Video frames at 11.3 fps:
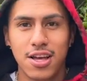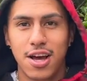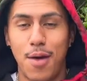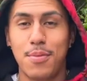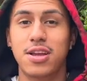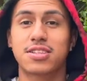
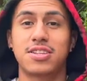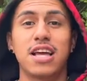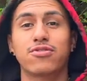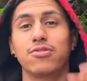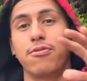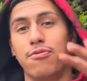Um, it looks nice
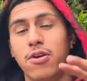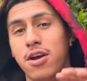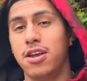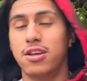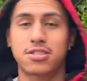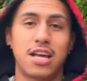from the front.
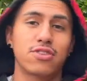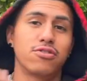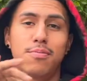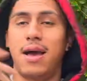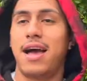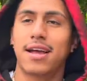It looks nice from the
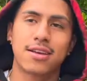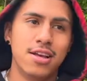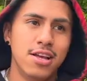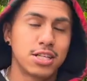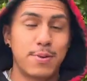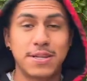back,
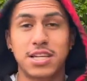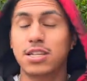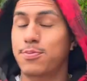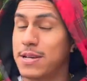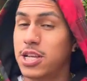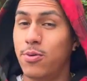especially
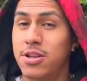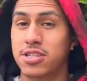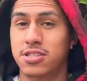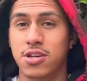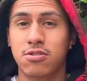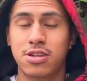especially when it's a
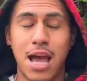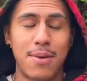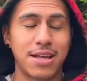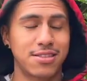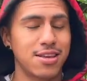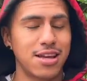single cab.
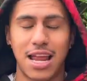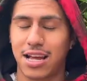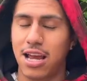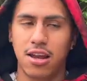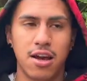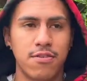I think like
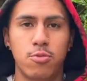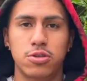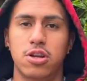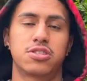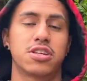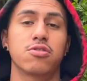I love them when
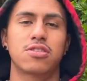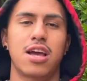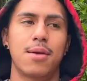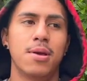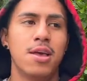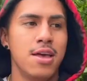they're a single cab.